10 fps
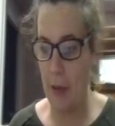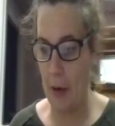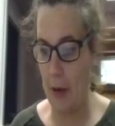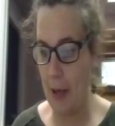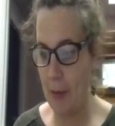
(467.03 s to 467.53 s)

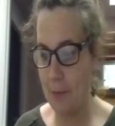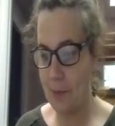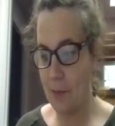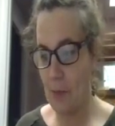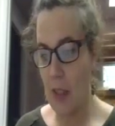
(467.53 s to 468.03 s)
area,
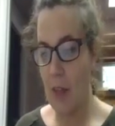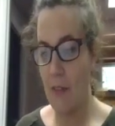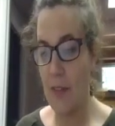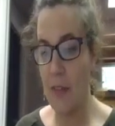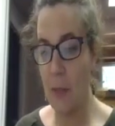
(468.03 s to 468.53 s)

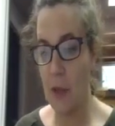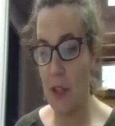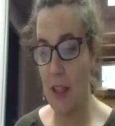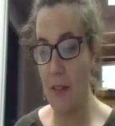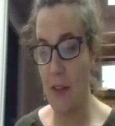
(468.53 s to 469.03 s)

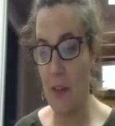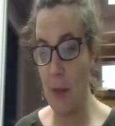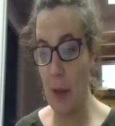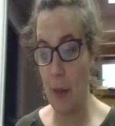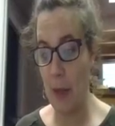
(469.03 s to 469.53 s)
50% of the
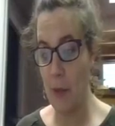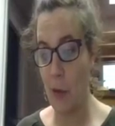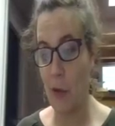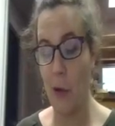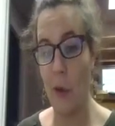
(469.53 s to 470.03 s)
female pimps
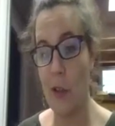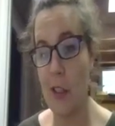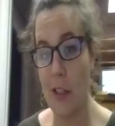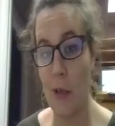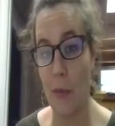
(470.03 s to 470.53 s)
were
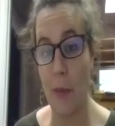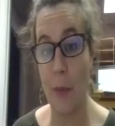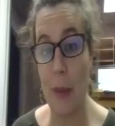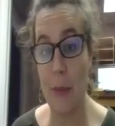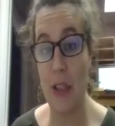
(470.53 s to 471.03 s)
coerced into
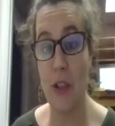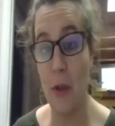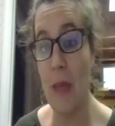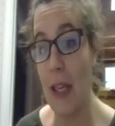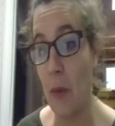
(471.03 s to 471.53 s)
pimping to
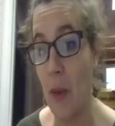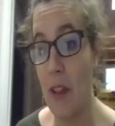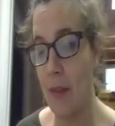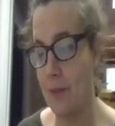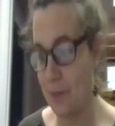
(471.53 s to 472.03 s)
begin with,
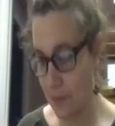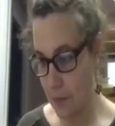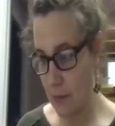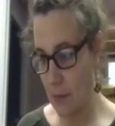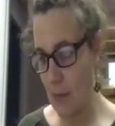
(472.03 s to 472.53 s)

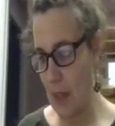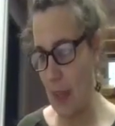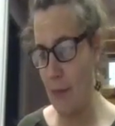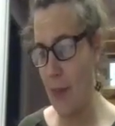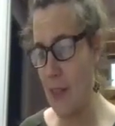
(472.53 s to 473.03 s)

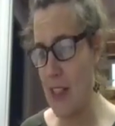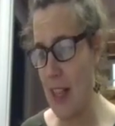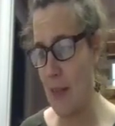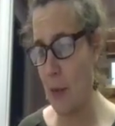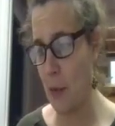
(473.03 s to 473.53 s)
and
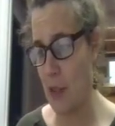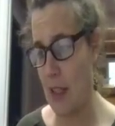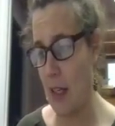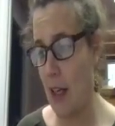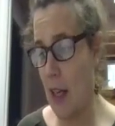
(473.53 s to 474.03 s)

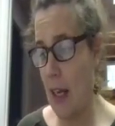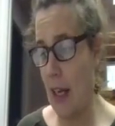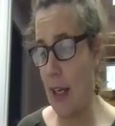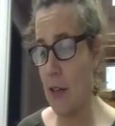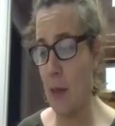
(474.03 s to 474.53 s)
57%
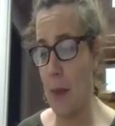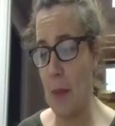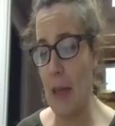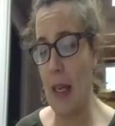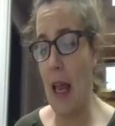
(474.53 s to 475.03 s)
entered
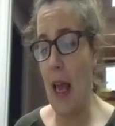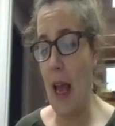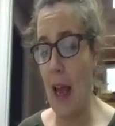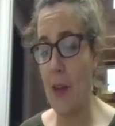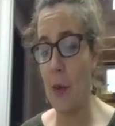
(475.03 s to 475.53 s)
pimping
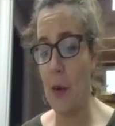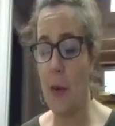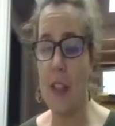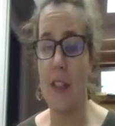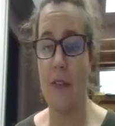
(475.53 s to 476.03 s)
at the
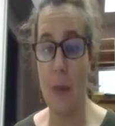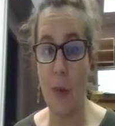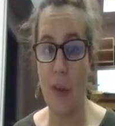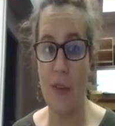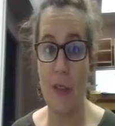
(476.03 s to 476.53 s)
request of their
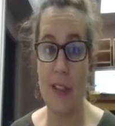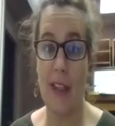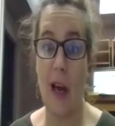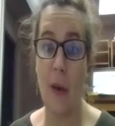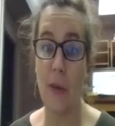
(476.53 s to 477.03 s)
boyfriends.
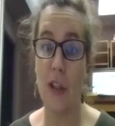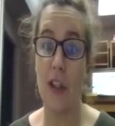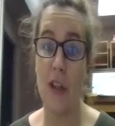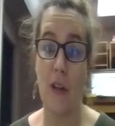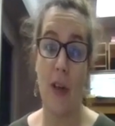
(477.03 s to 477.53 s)
Now, I want you
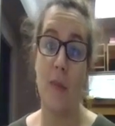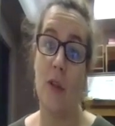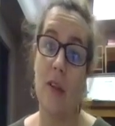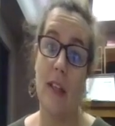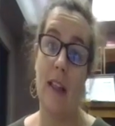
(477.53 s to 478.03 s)
to know that I'm
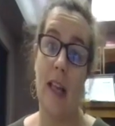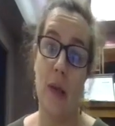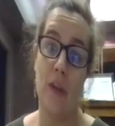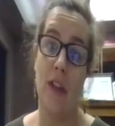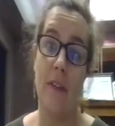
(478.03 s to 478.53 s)
using the
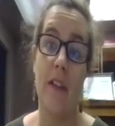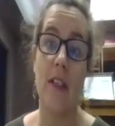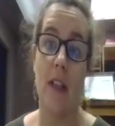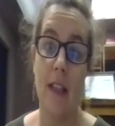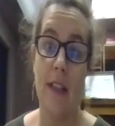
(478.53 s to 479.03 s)
language of the
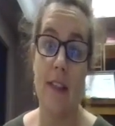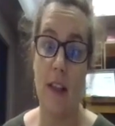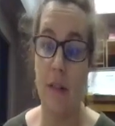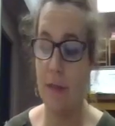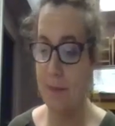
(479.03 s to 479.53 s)
study itself.